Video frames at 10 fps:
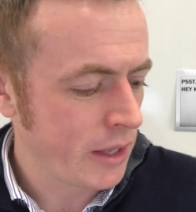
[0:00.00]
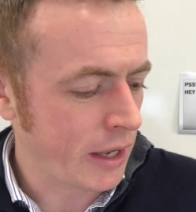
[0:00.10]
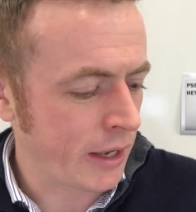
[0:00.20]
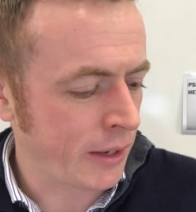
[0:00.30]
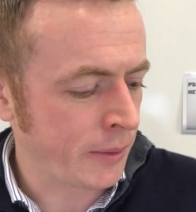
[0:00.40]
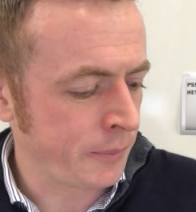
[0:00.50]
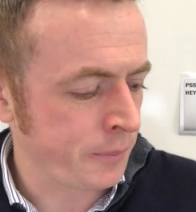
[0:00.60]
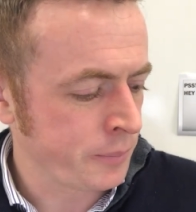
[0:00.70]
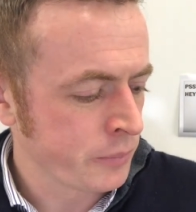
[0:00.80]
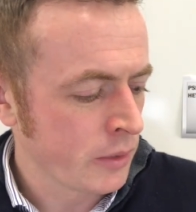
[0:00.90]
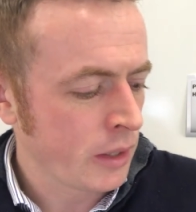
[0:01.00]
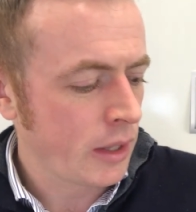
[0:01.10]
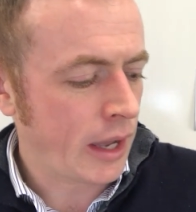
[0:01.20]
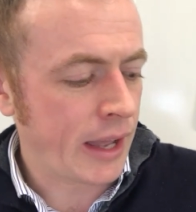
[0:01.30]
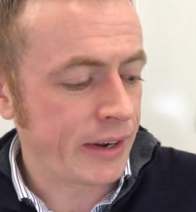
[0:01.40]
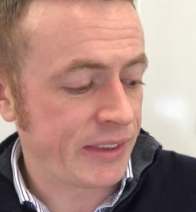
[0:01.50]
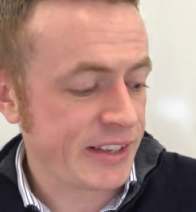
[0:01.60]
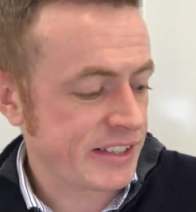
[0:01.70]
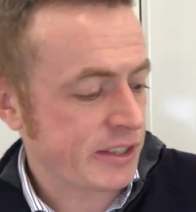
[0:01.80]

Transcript: And this